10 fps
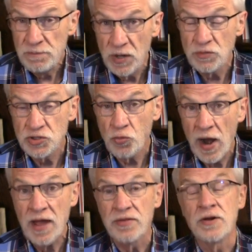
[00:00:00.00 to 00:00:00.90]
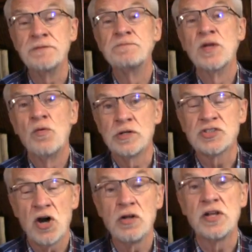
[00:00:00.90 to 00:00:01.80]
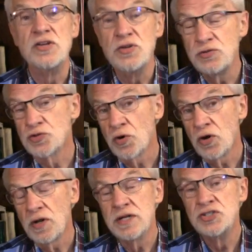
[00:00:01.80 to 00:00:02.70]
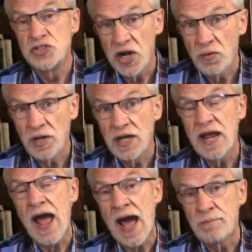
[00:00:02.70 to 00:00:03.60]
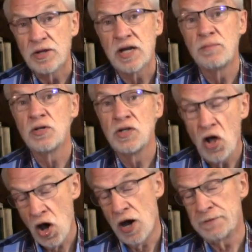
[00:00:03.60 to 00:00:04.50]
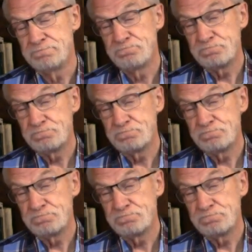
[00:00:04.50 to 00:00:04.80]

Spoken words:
but was rather what's called a neutral, generally applicable law.